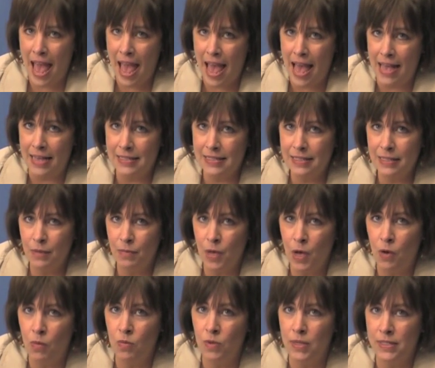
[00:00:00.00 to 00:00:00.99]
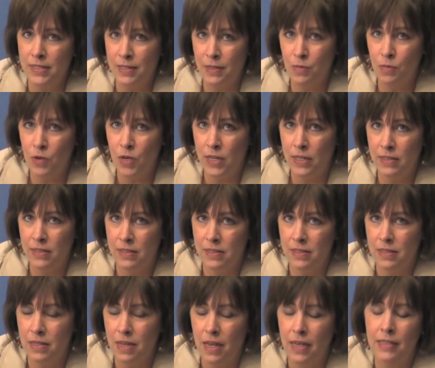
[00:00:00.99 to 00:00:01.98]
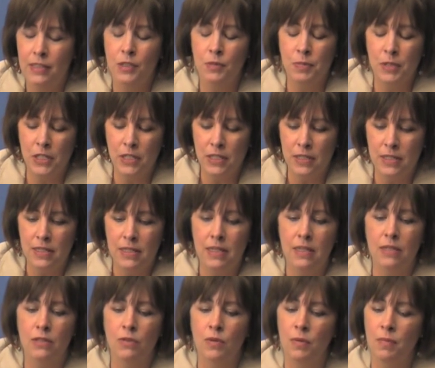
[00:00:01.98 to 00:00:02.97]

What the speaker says: ask about what someone's experience is.